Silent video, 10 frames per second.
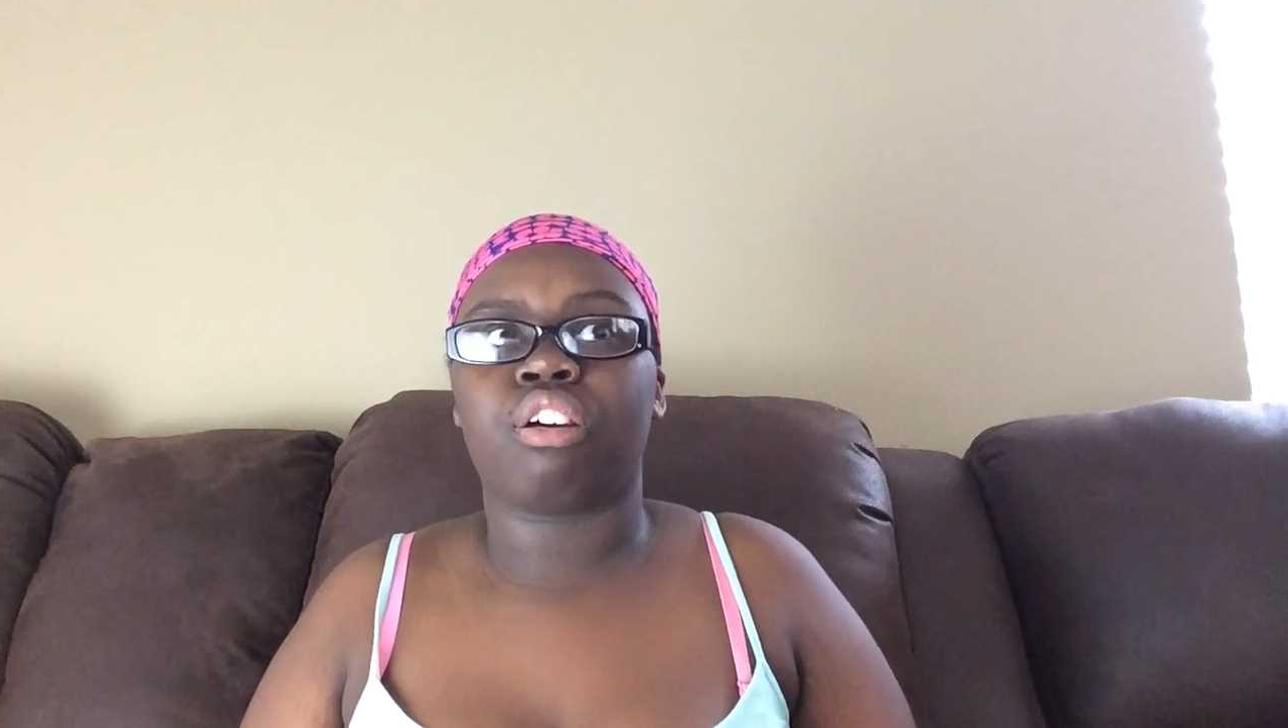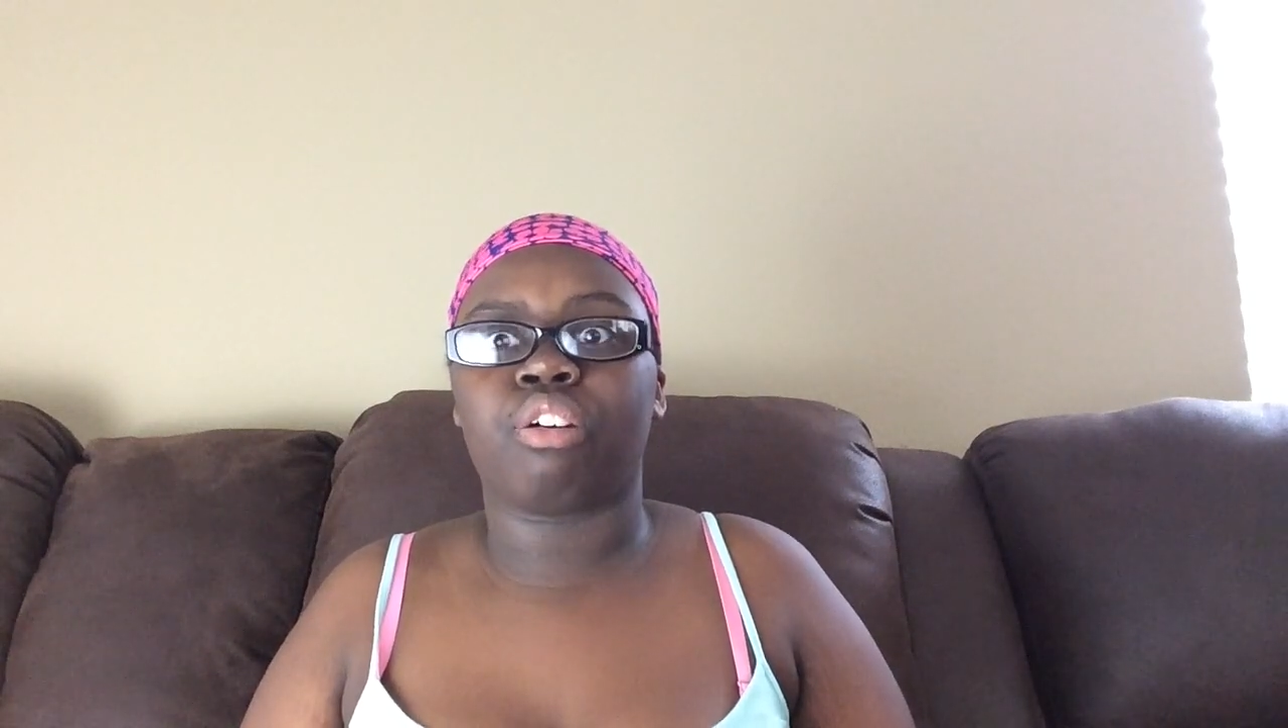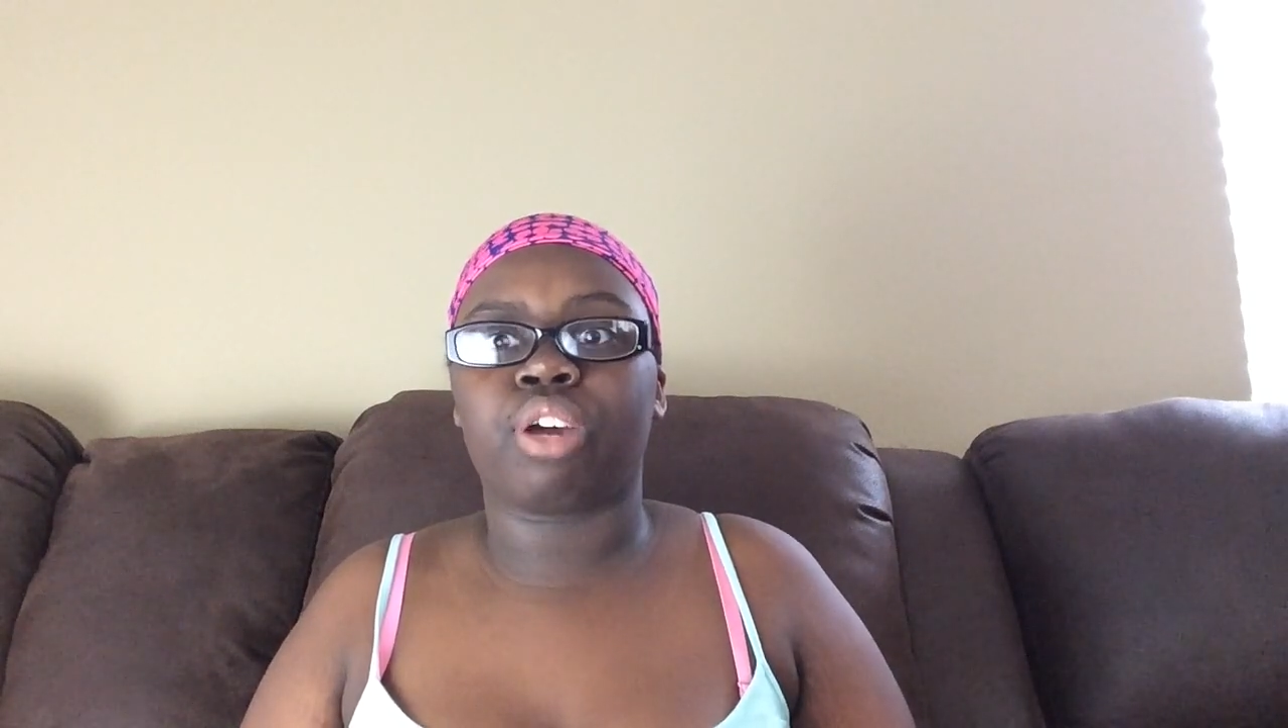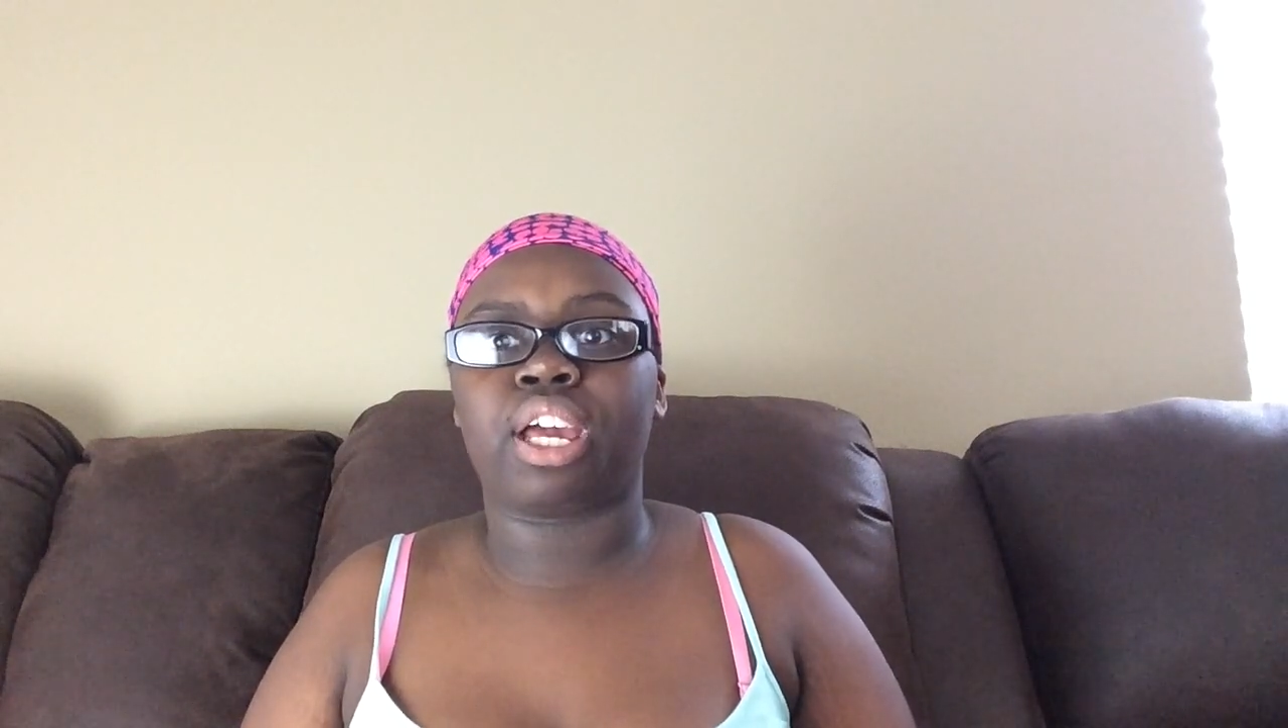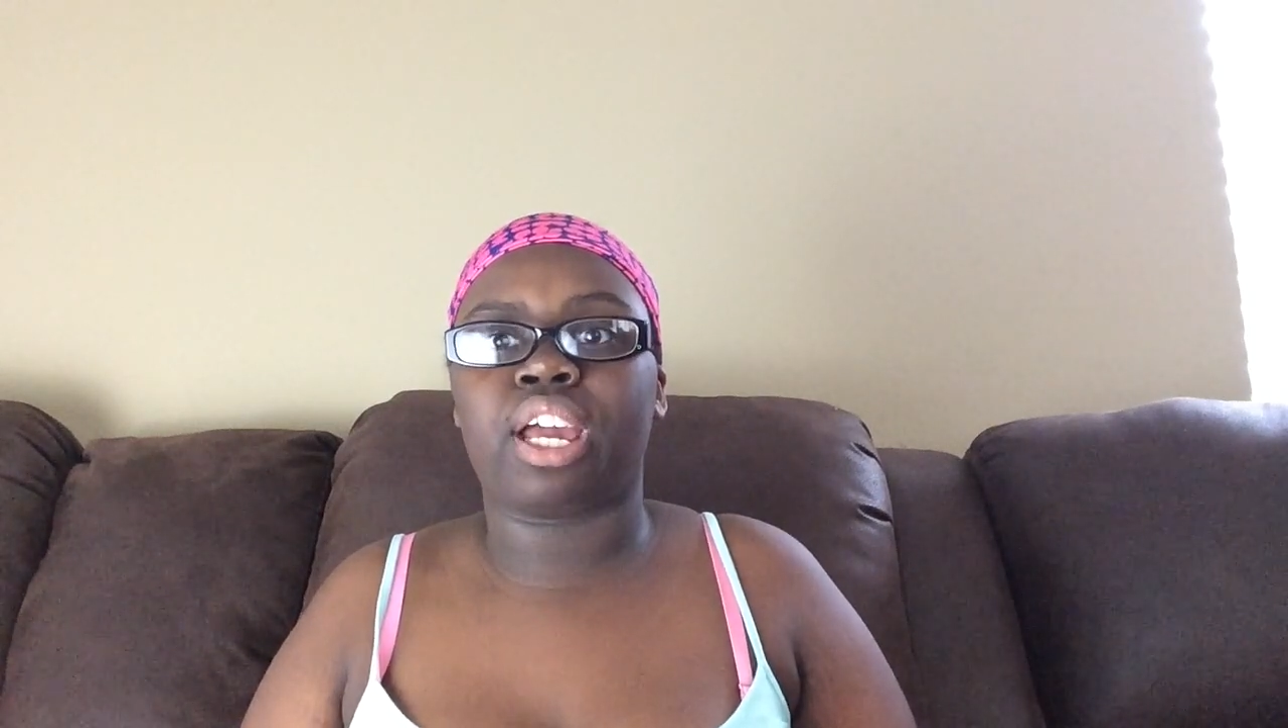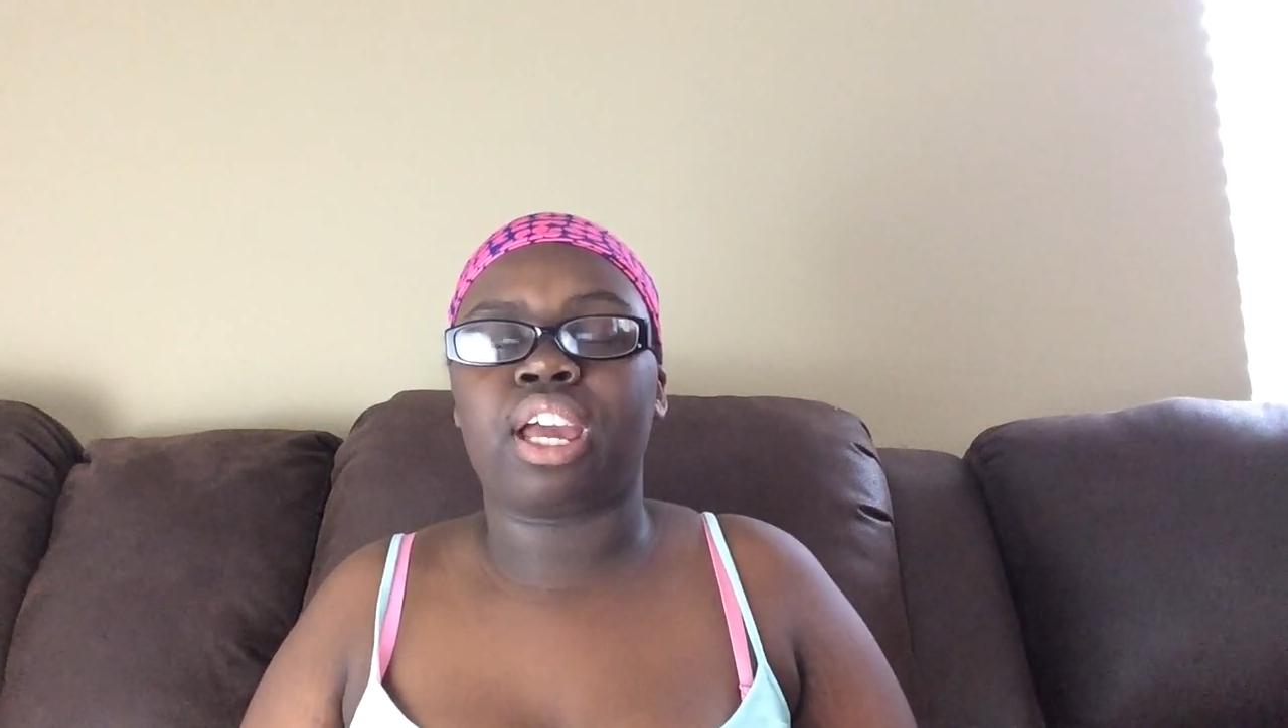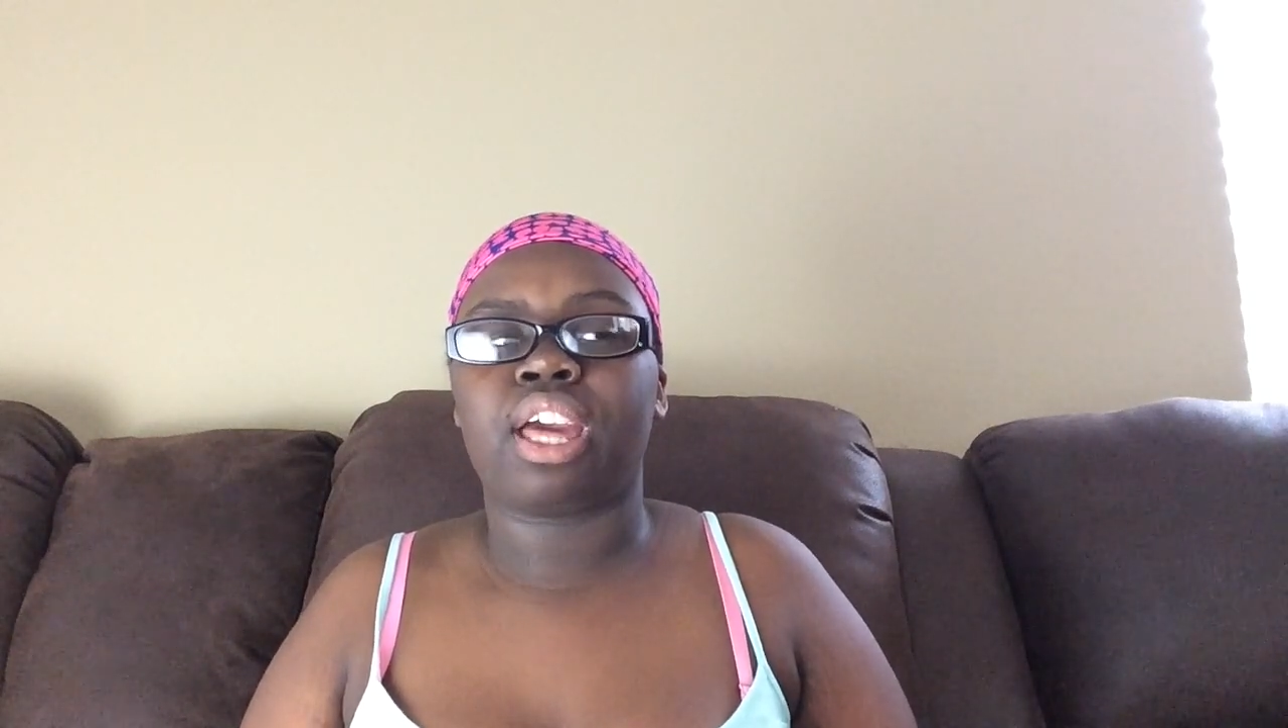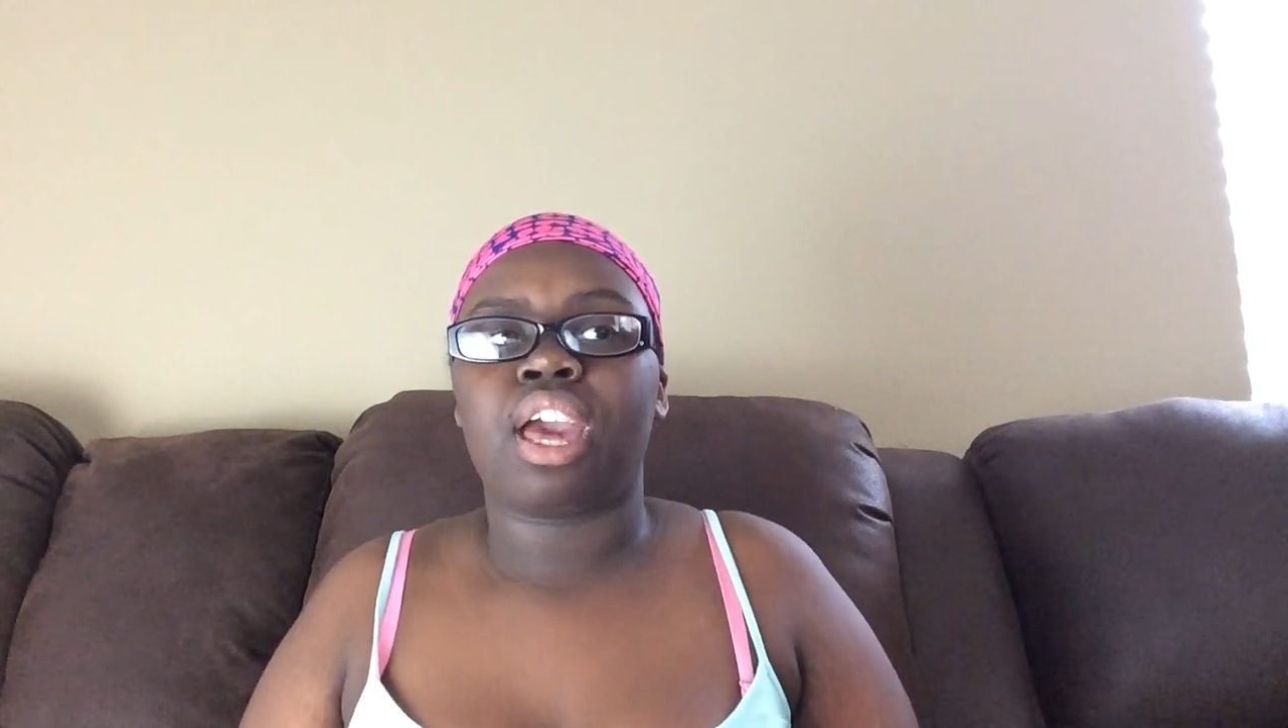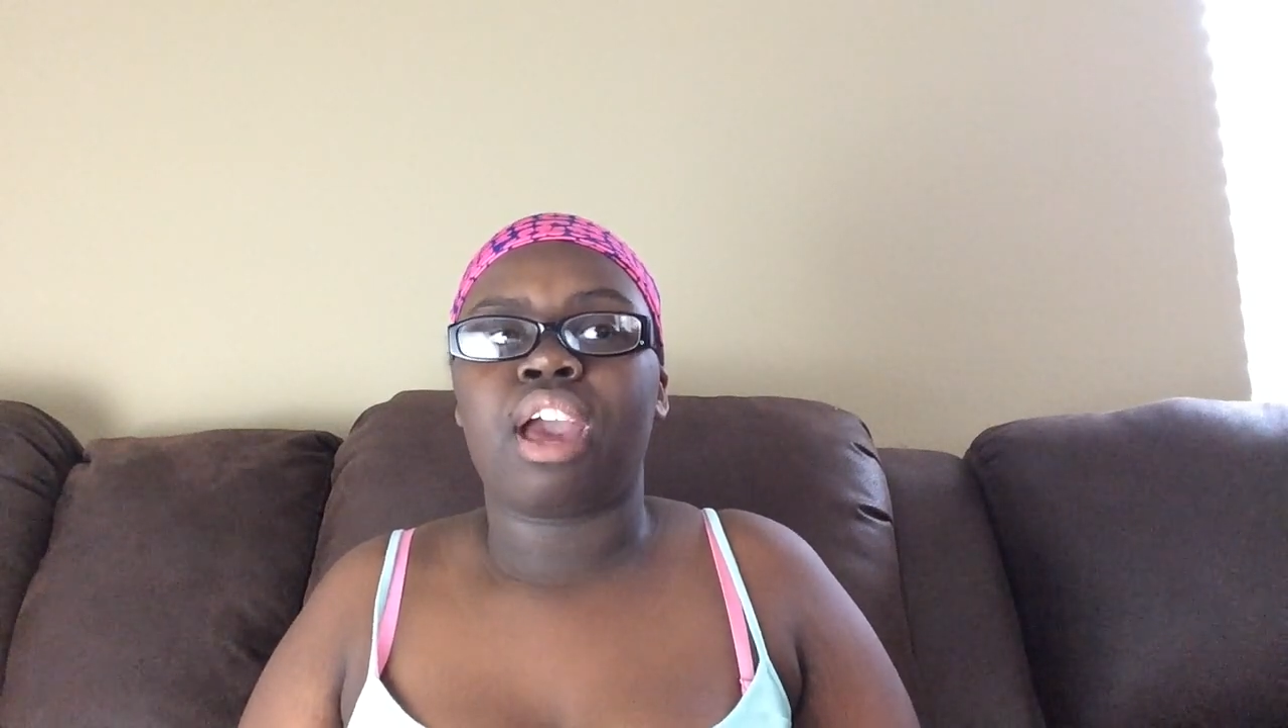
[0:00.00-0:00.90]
okay,